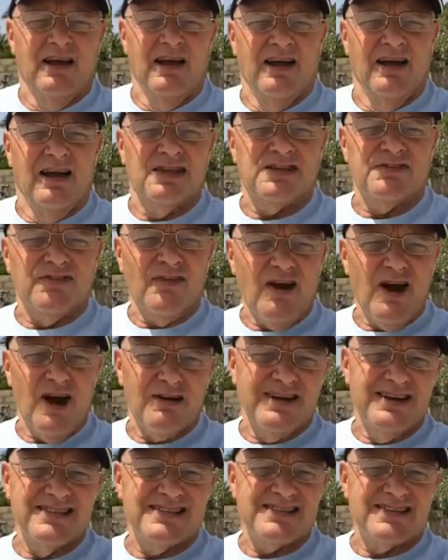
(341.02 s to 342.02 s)
As far
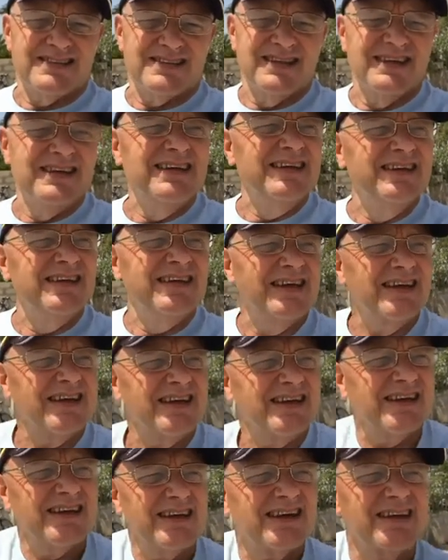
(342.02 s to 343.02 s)
as the
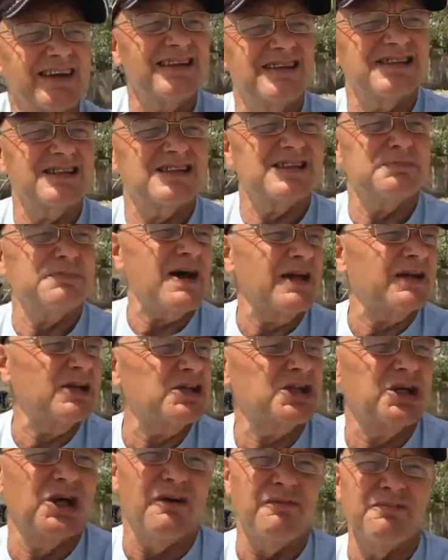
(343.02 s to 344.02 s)

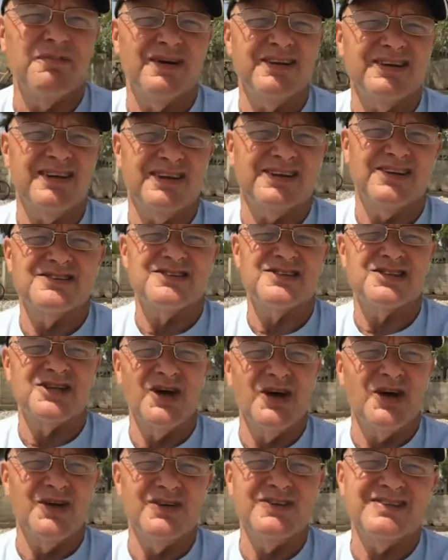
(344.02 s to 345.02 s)
Spanish government are
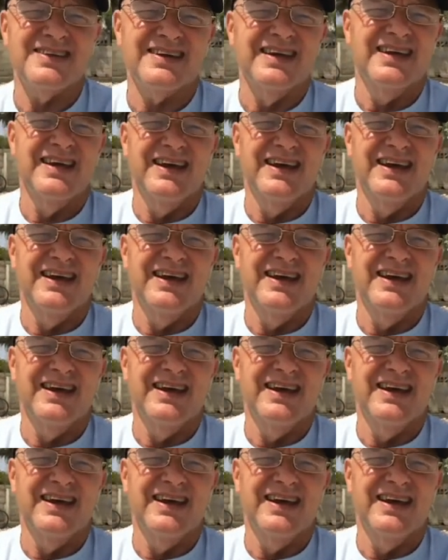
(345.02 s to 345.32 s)
concerned,